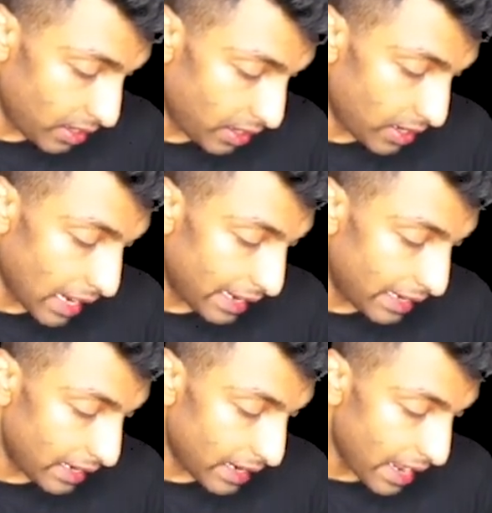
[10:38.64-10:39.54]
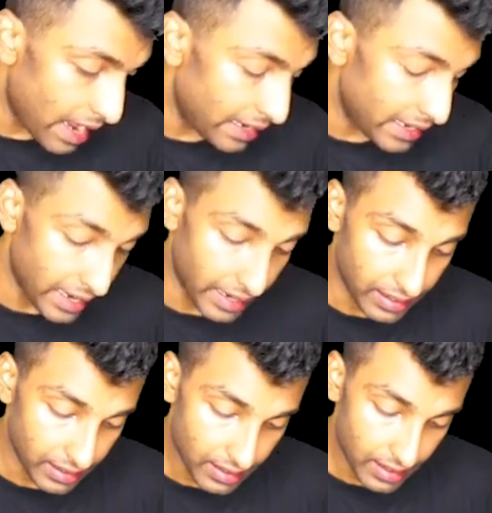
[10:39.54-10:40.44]
in
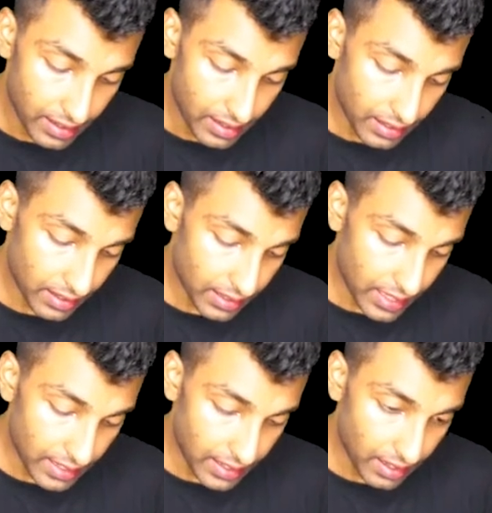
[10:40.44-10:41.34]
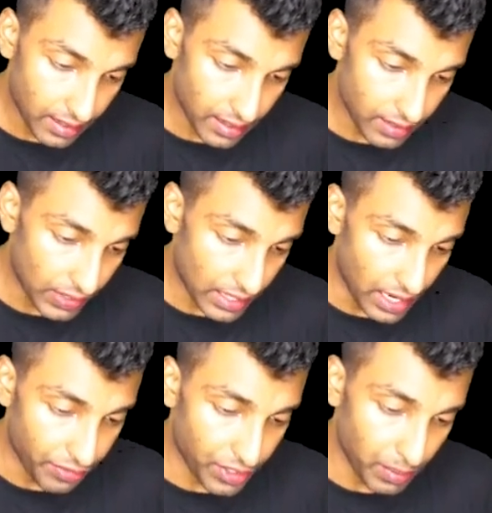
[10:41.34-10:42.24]
1988. It's right there. This were
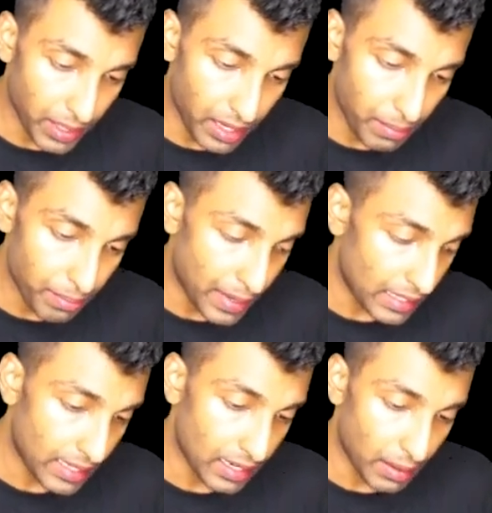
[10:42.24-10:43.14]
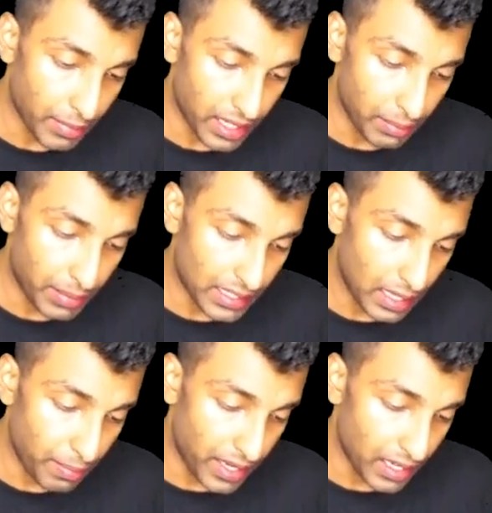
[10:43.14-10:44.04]
drafted by Basel Committee
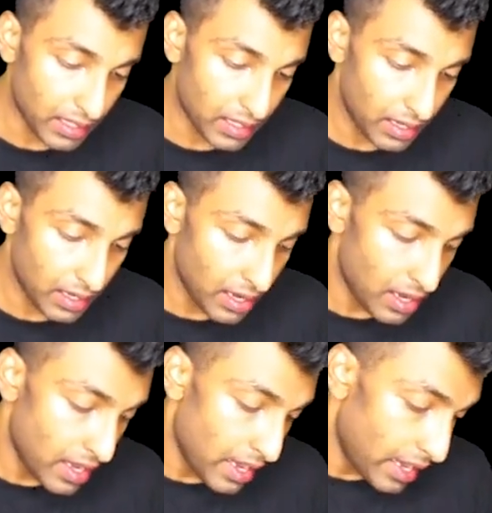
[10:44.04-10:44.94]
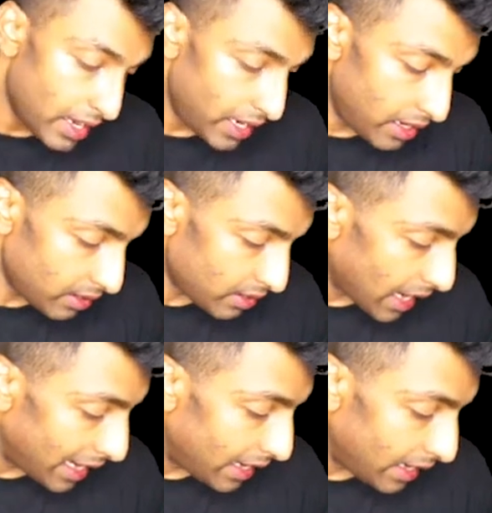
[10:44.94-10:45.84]
BCBS in
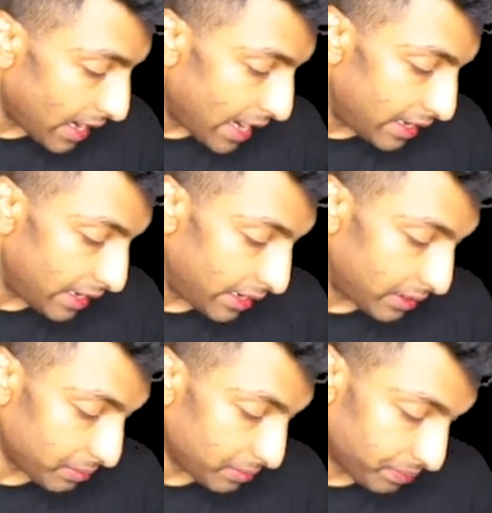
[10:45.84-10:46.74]
1988.